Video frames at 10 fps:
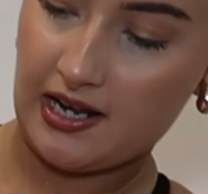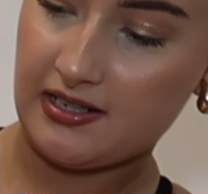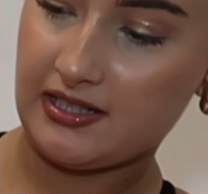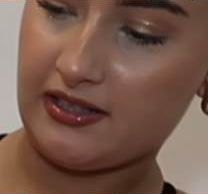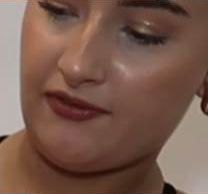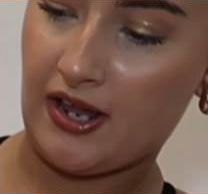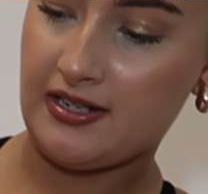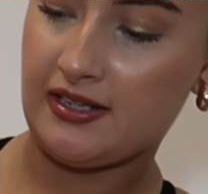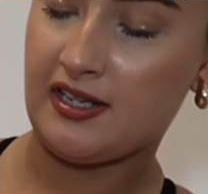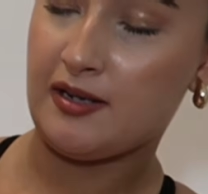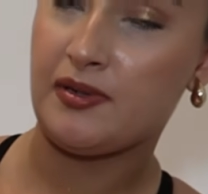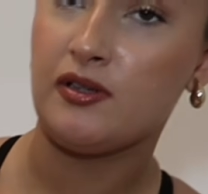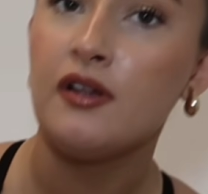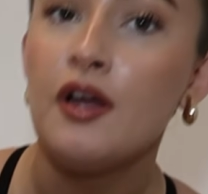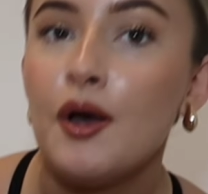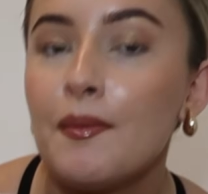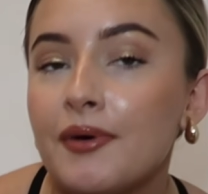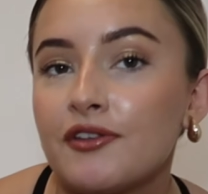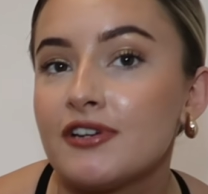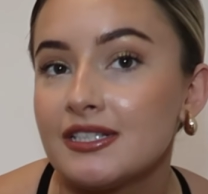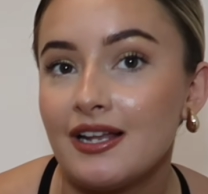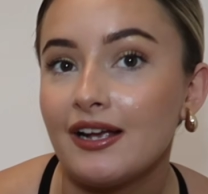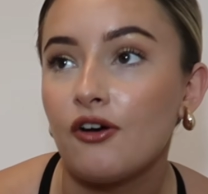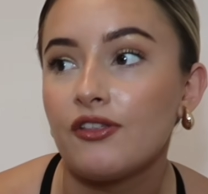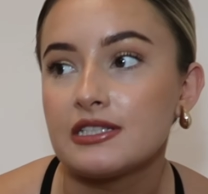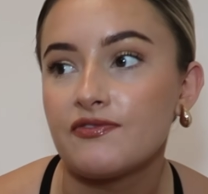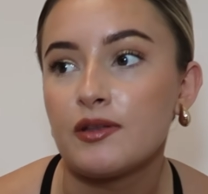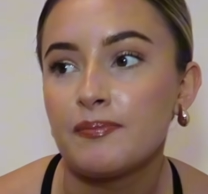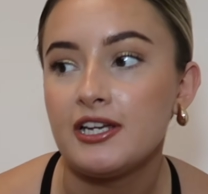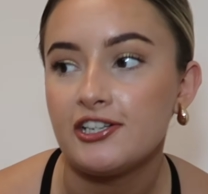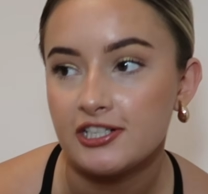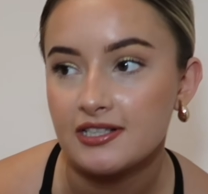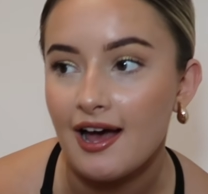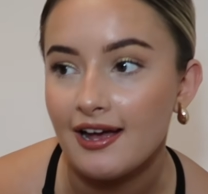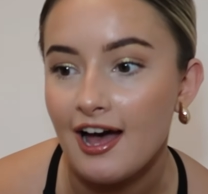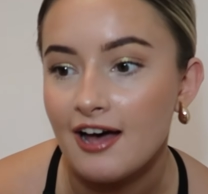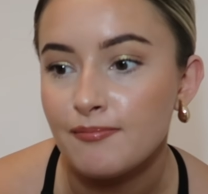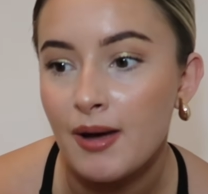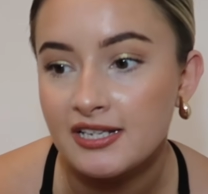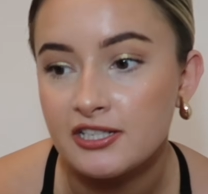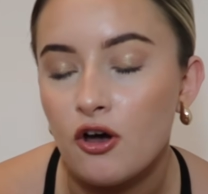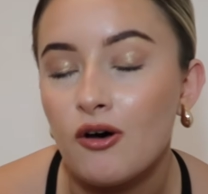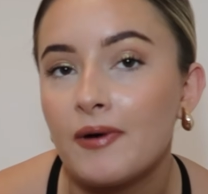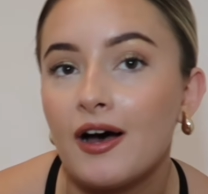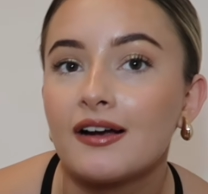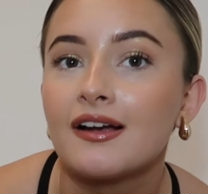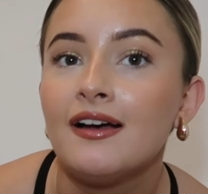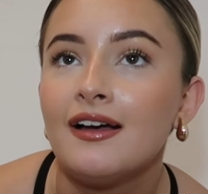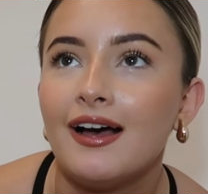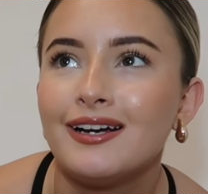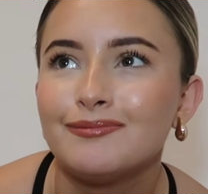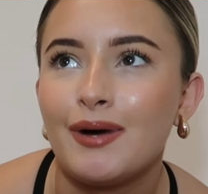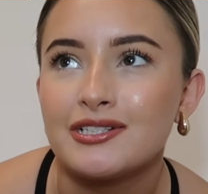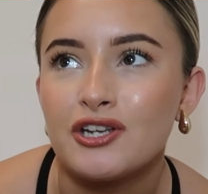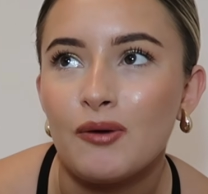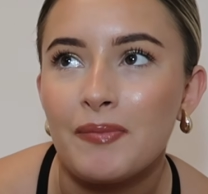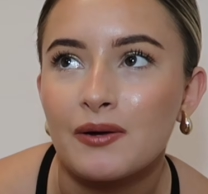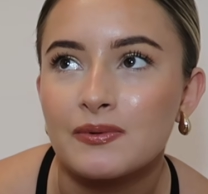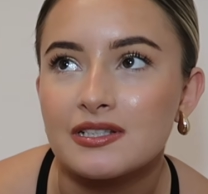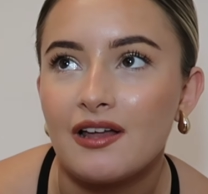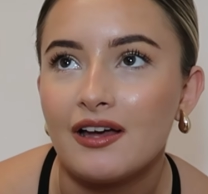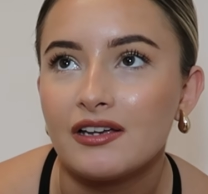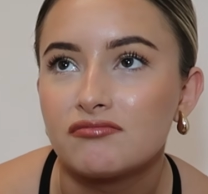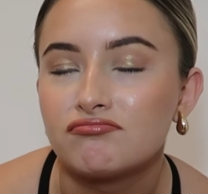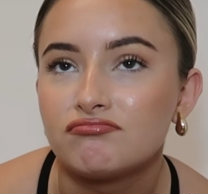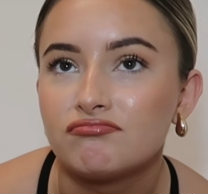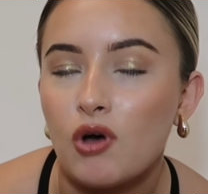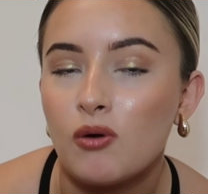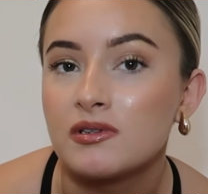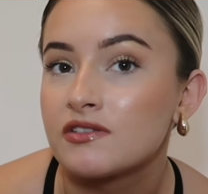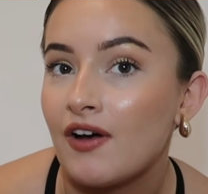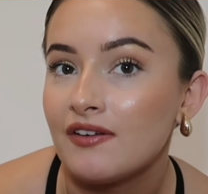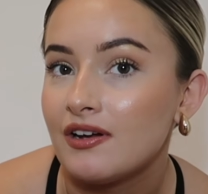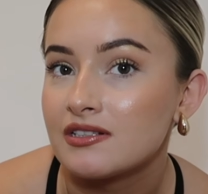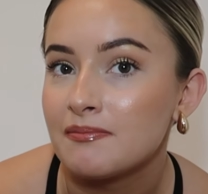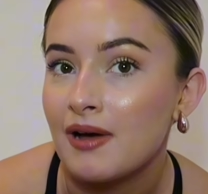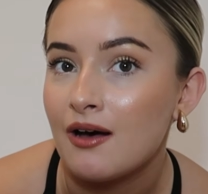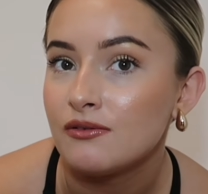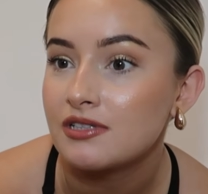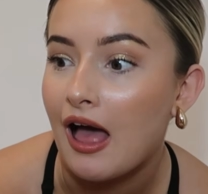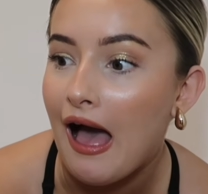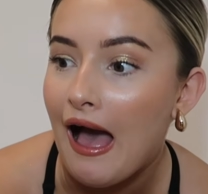It's like a Fendi label. But the reason I got this for the beach is I have my Dior bag, and my Dior bag was like almost £5,000.